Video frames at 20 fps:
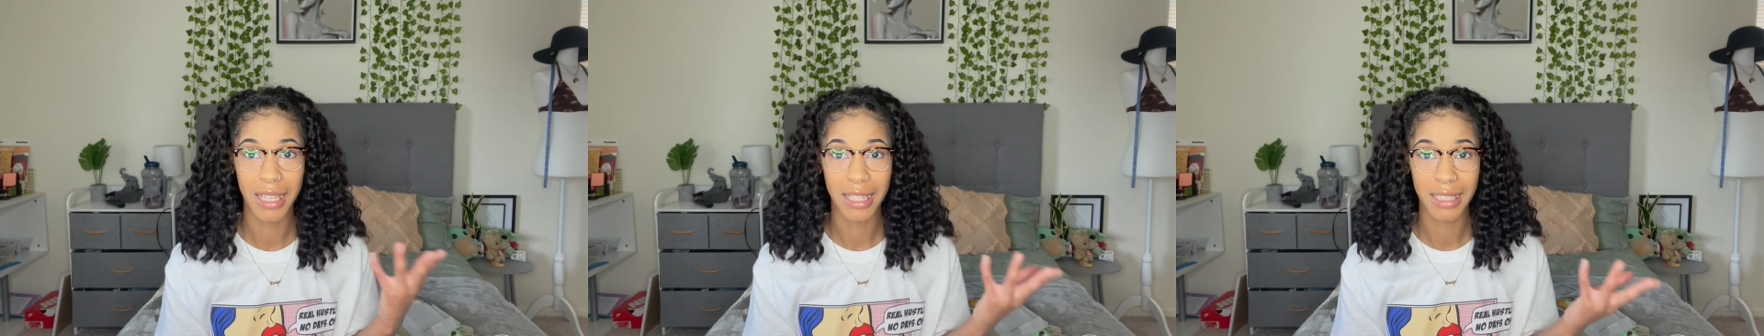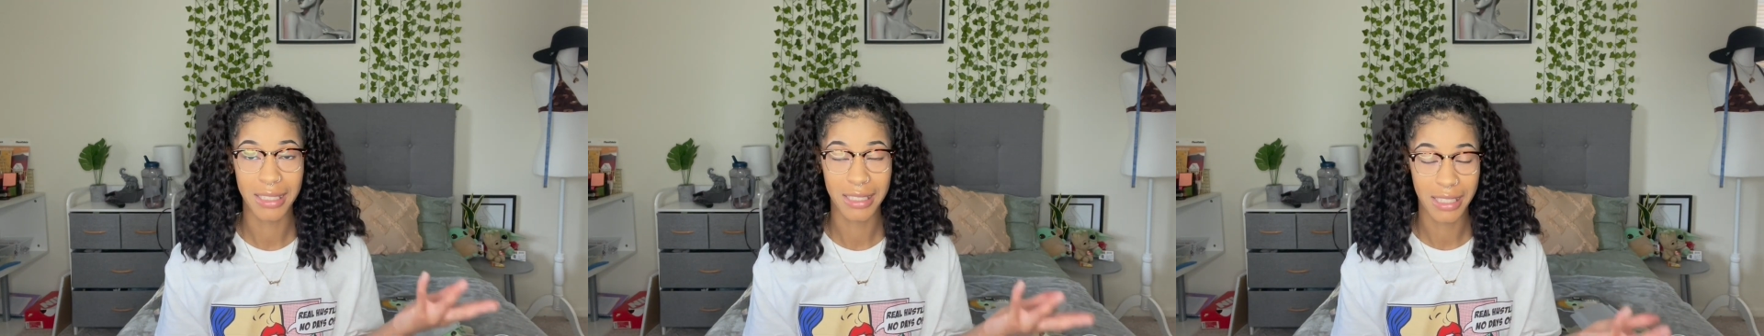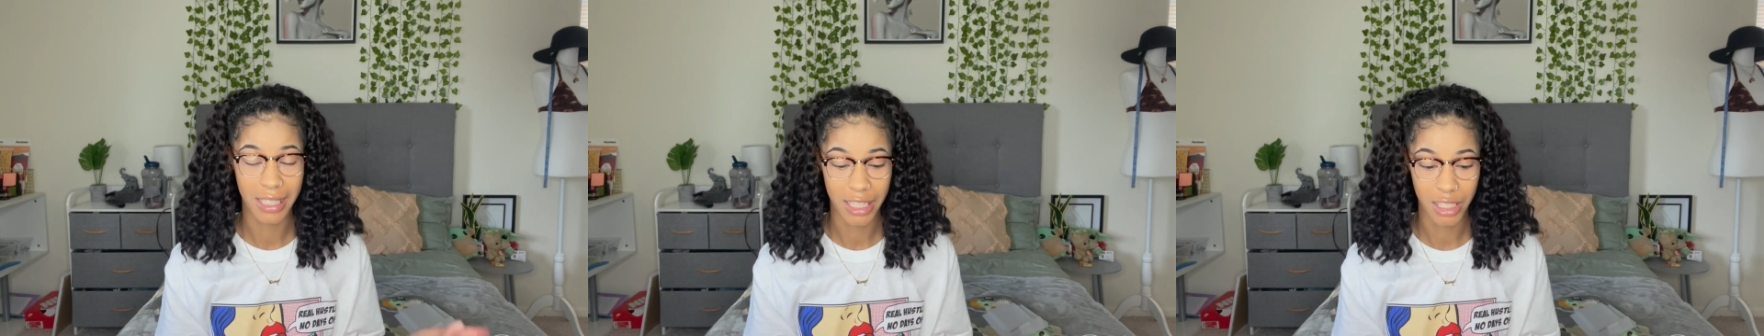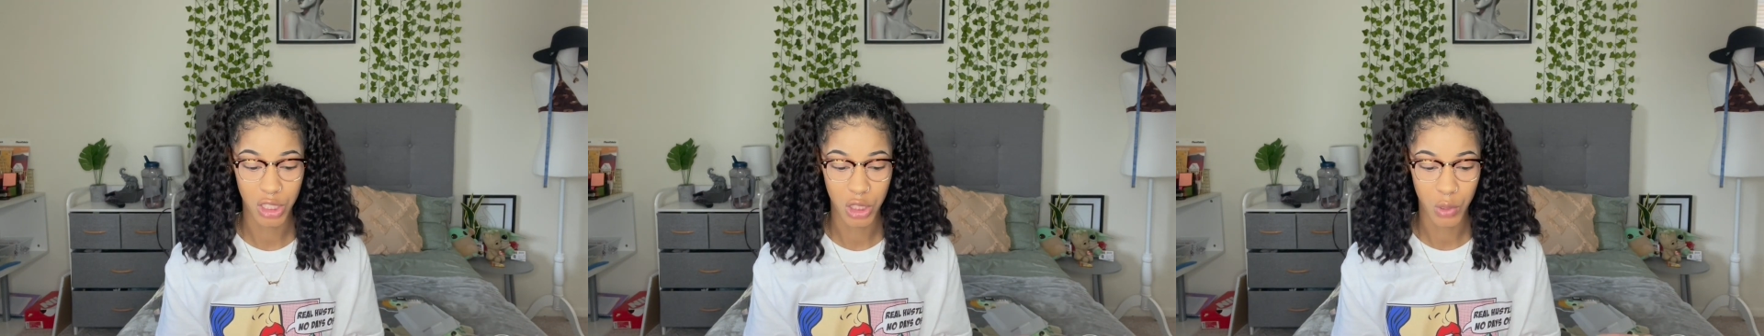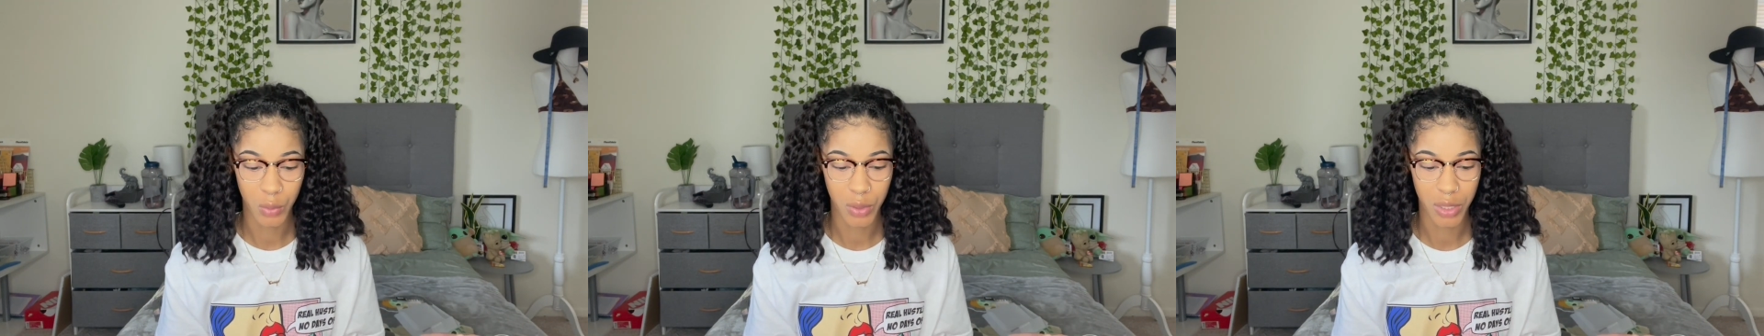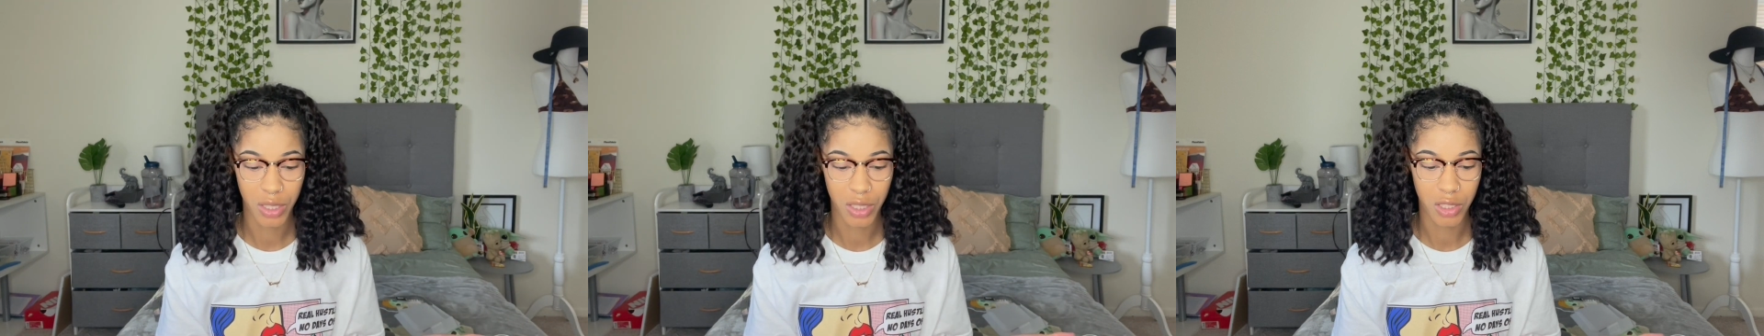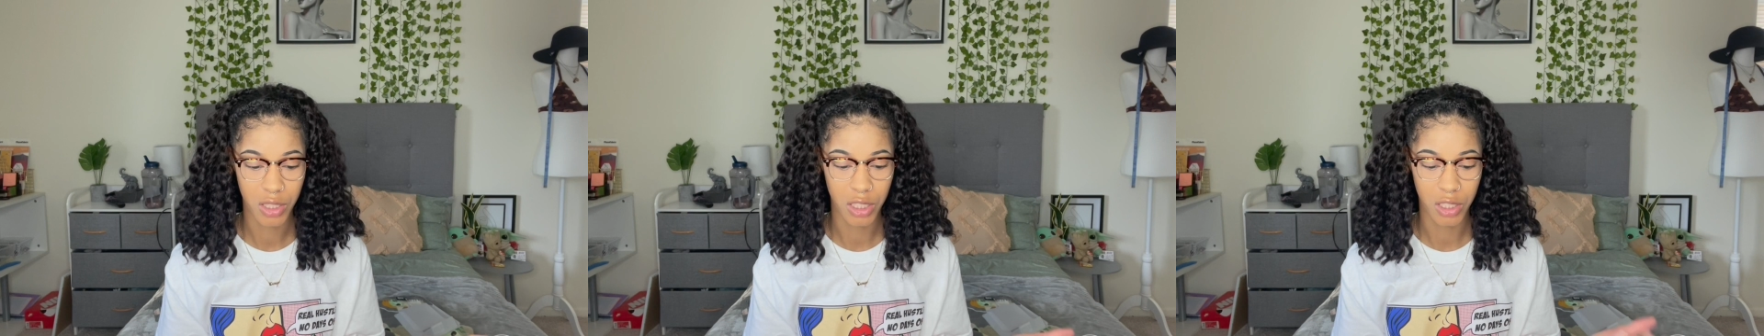
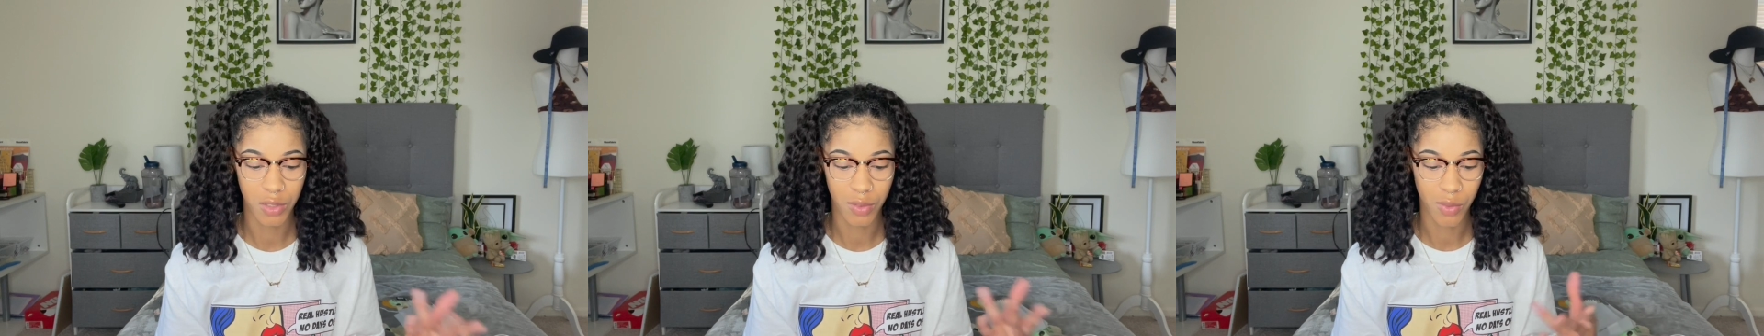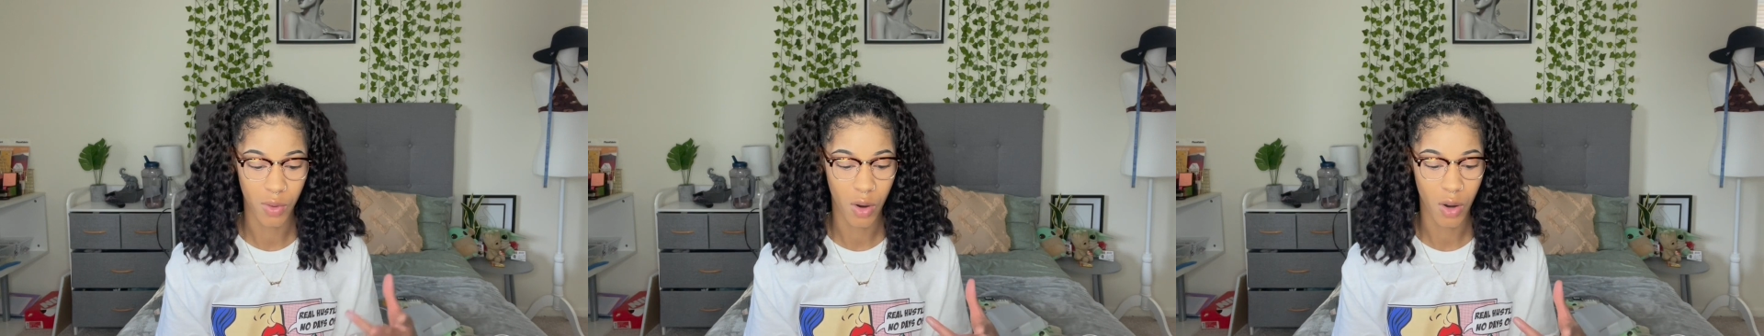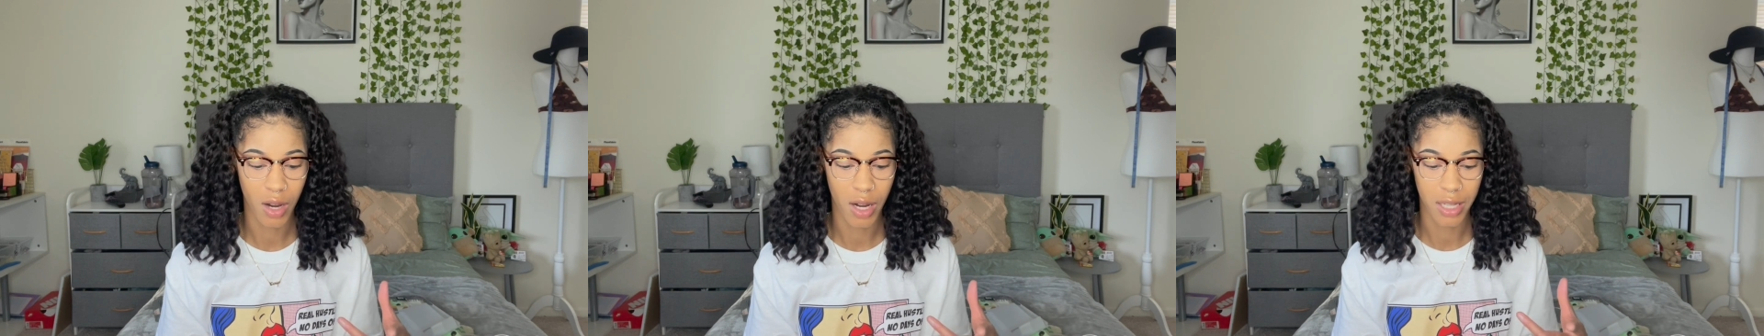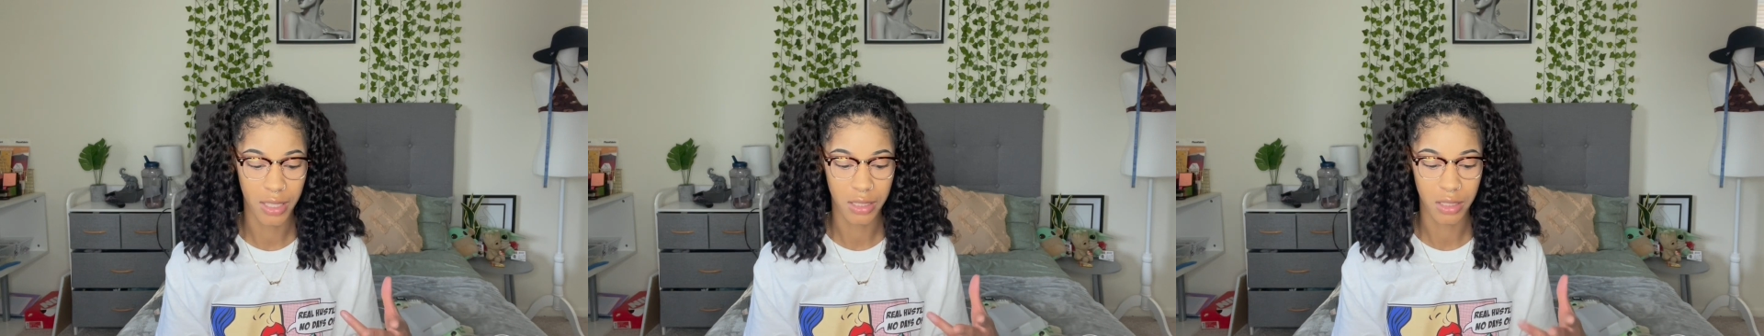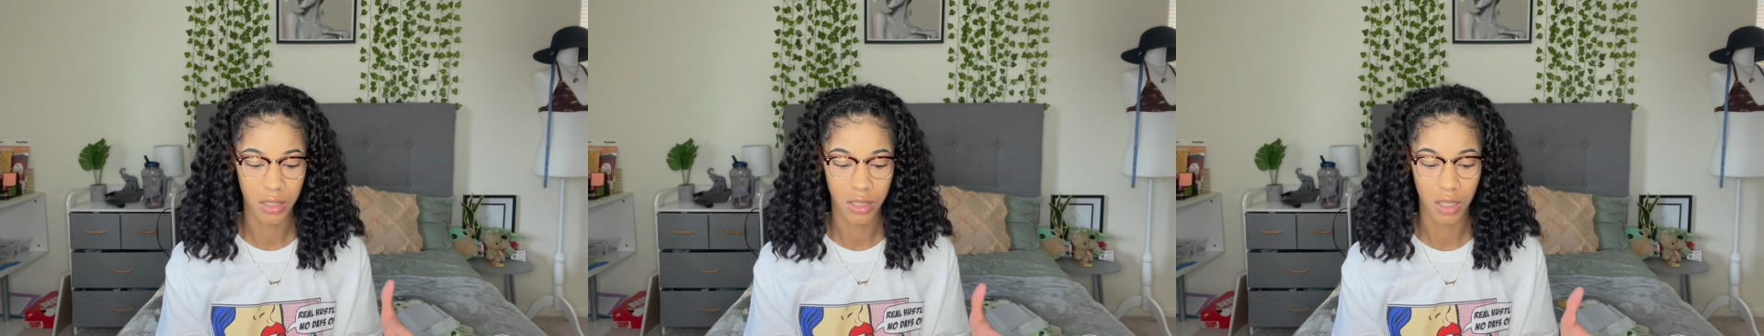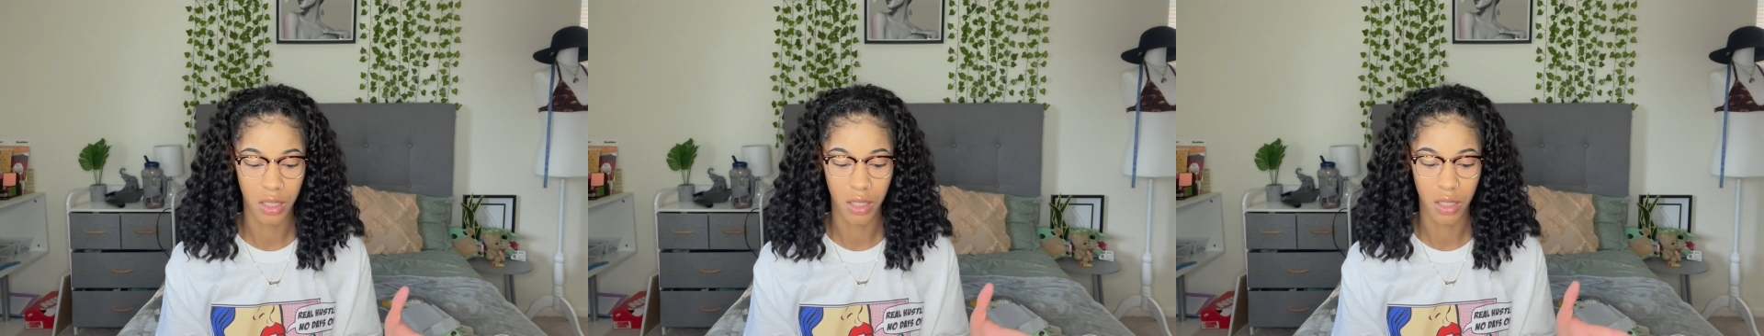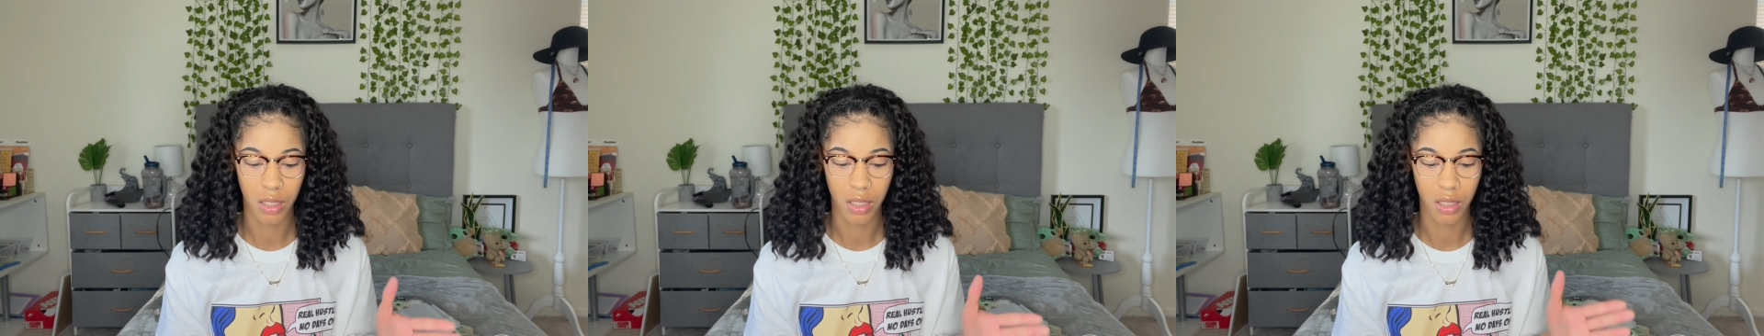accessories as far as
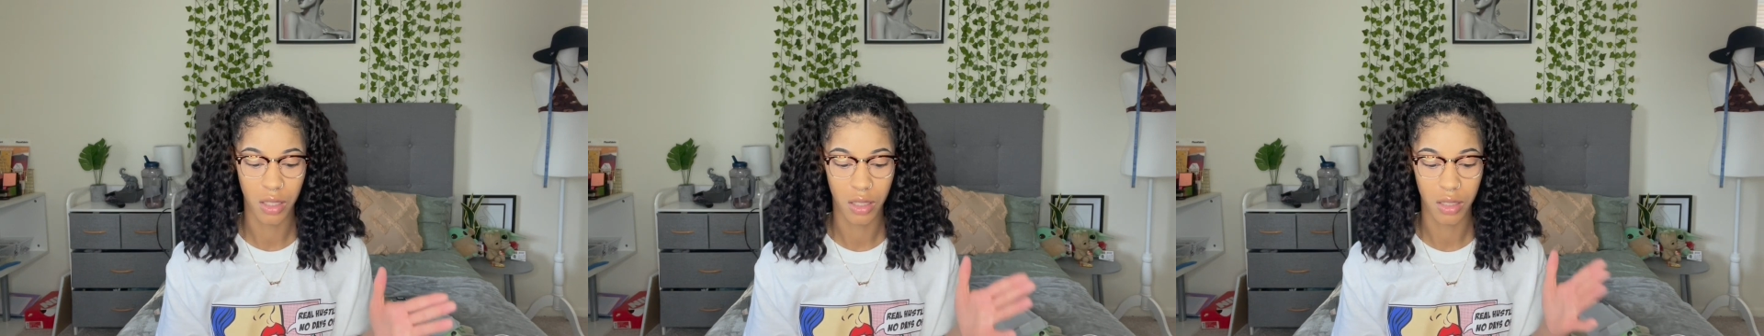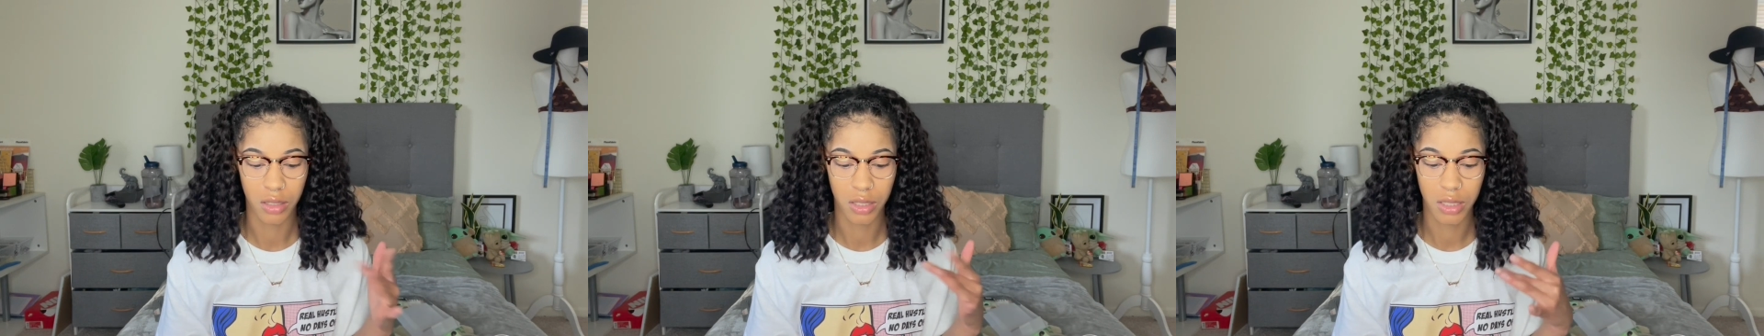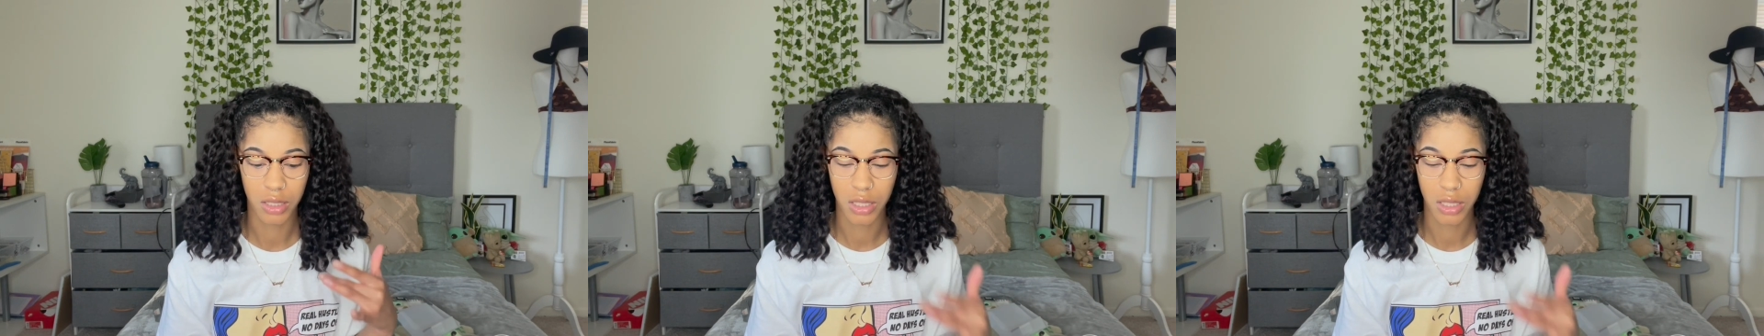the